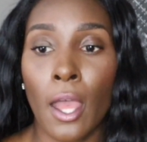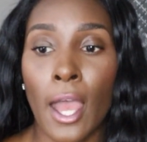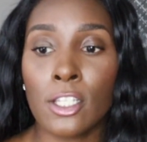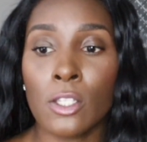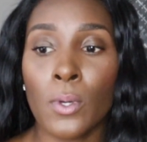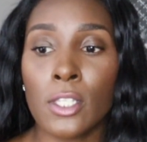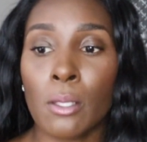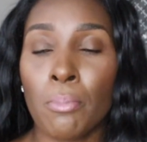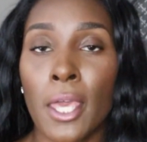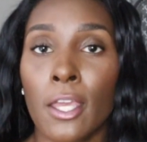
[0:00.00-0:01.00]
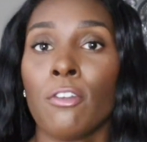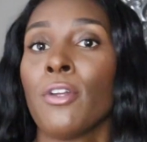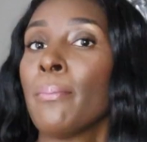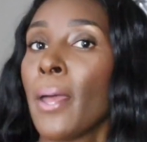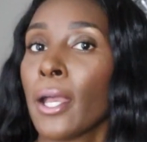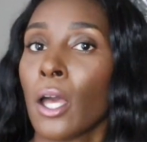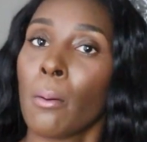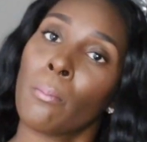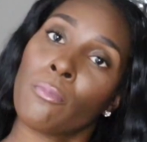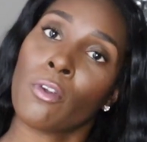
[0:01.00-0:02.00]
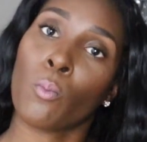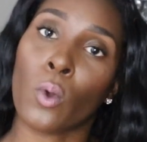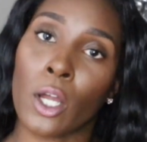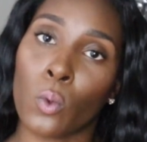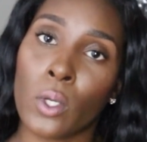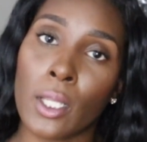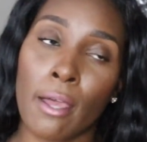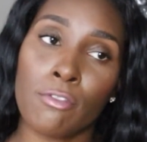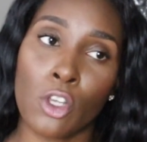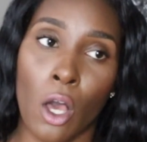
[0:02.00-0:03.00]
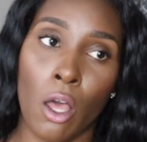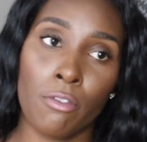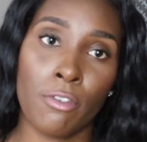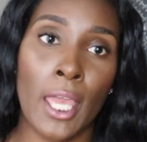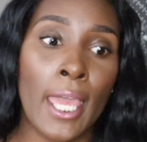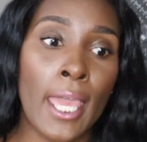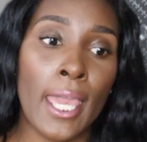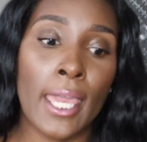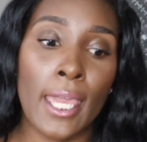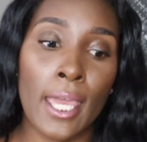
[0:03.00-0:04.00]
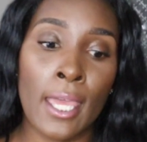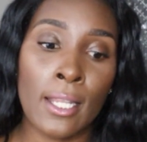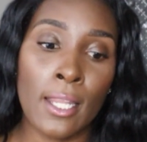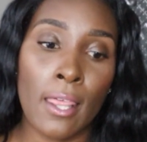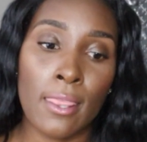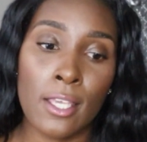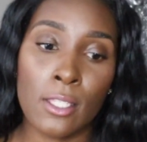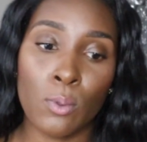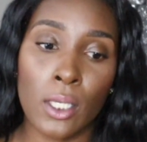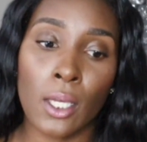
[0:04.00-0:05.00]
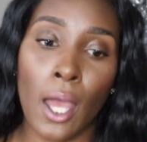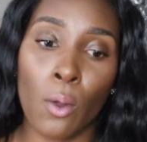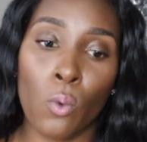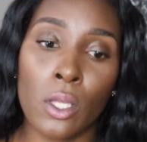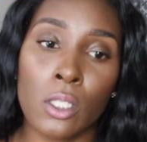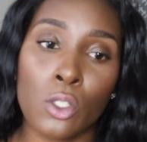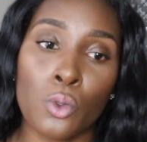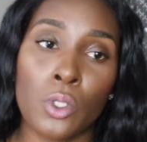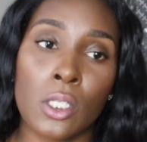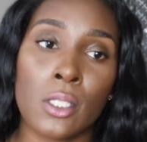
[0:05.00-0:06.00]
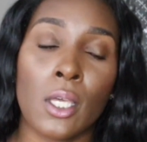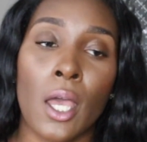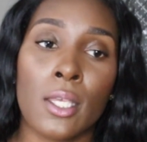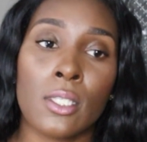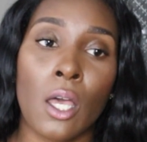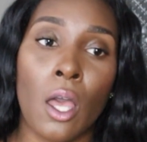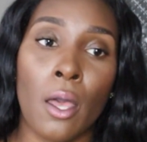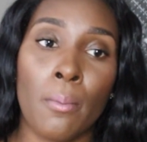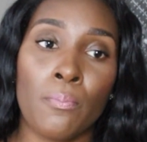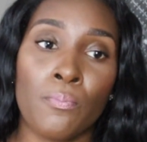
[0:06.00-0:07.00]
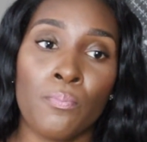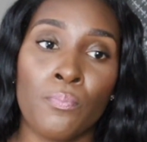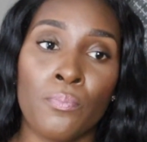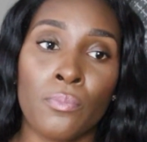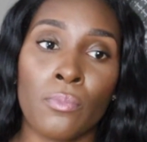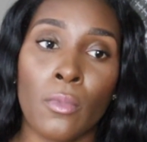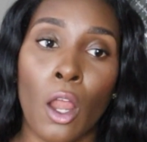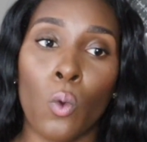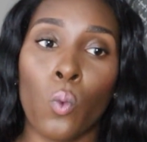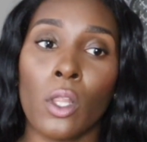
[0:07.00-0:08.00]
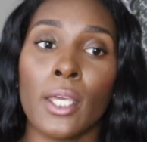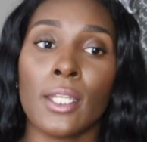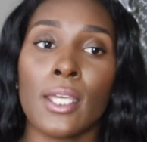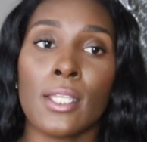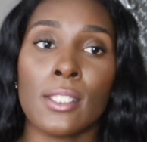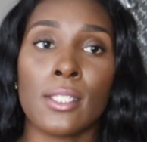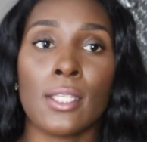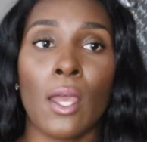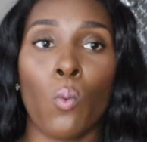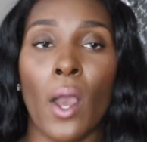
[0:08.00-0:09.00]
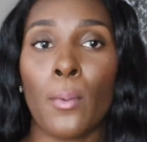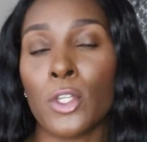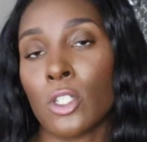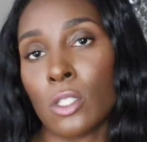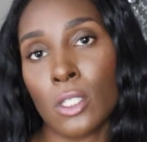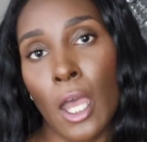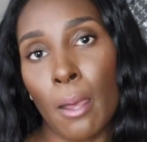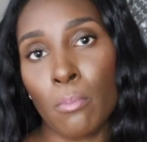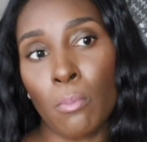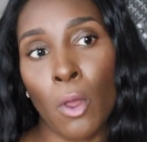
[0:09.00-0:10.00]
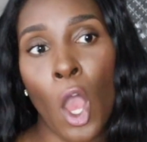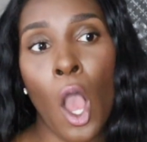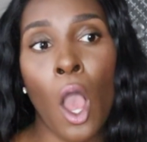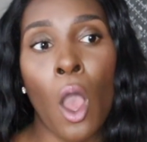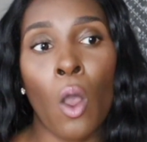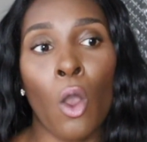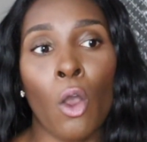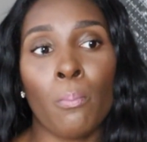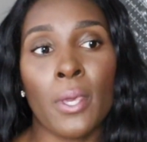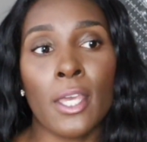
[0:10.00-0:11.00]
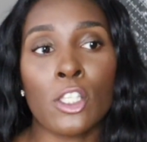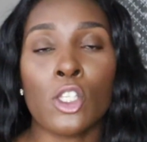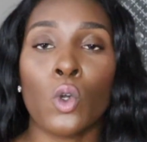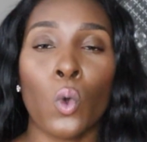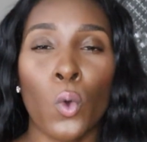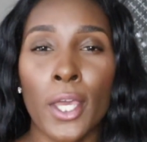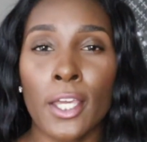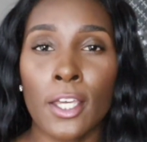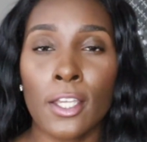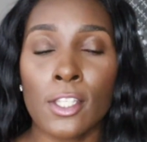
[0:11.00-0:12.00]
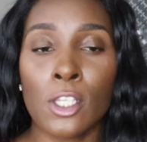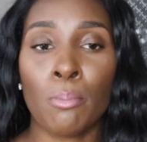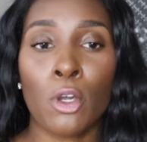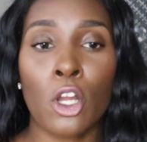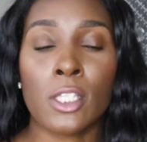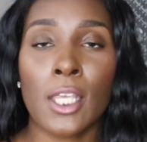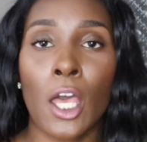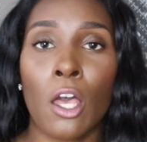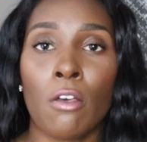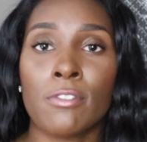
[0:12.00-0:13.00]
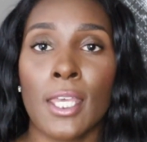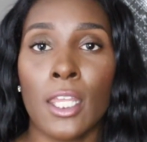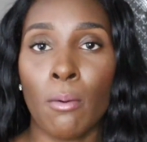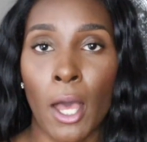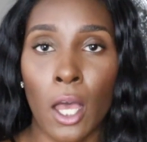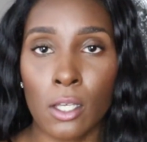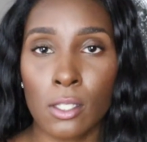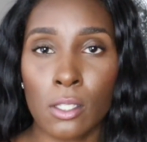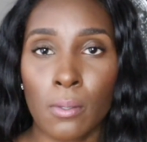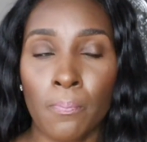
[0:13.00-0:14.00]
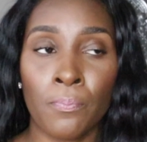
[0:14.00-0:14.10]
I just wanted to pick right back up from where we left off. And this week I want to discuss our willingness and why we should stop being so quick to put ourselves in a box.